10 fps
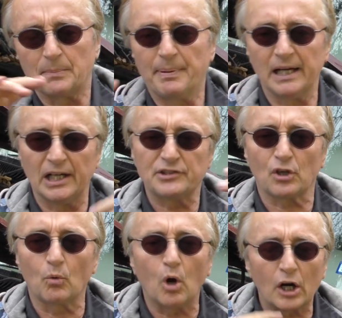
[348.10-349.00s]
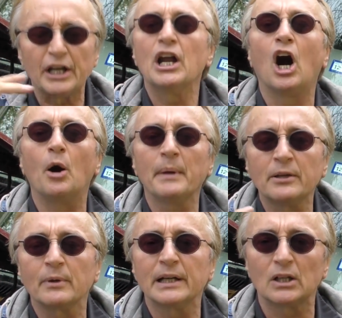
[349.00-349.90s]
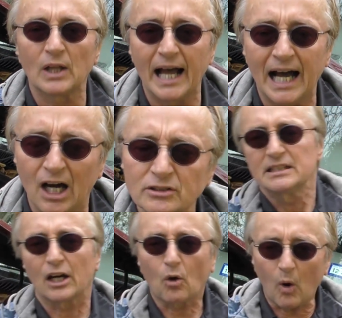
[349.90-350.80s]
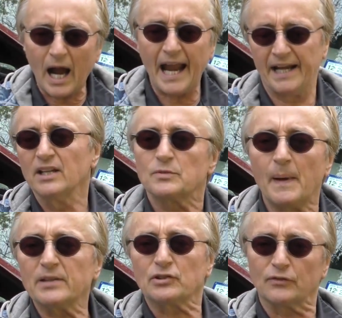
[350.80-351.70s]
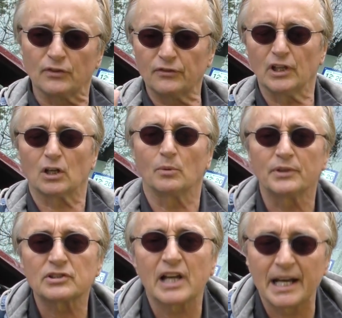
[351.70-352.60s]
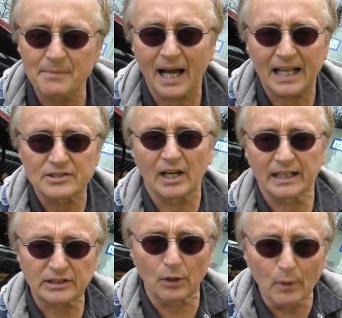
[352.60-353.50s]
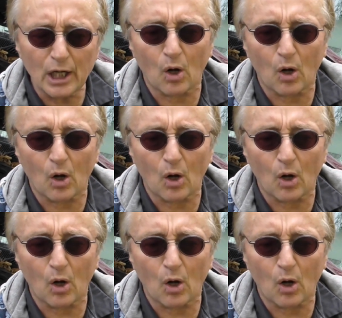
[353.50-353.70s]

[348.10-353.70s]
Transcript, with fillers: the bearings are warning, humming real loud. They're quiet, especially for a vehicle with this kind of mileage on it. They're real